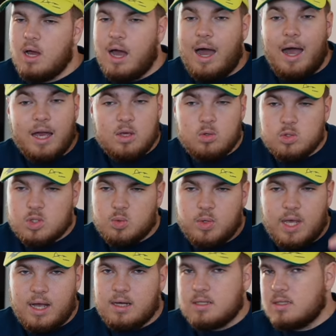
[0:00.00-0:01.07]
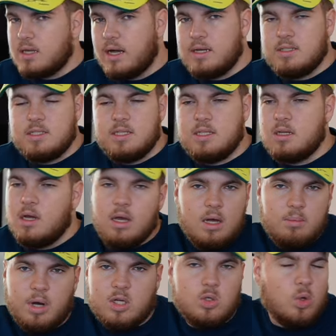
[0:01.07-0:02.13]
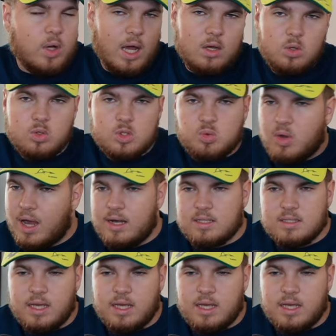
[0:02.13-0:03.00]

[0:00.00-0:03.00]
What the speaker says: I use React 19, but you can use React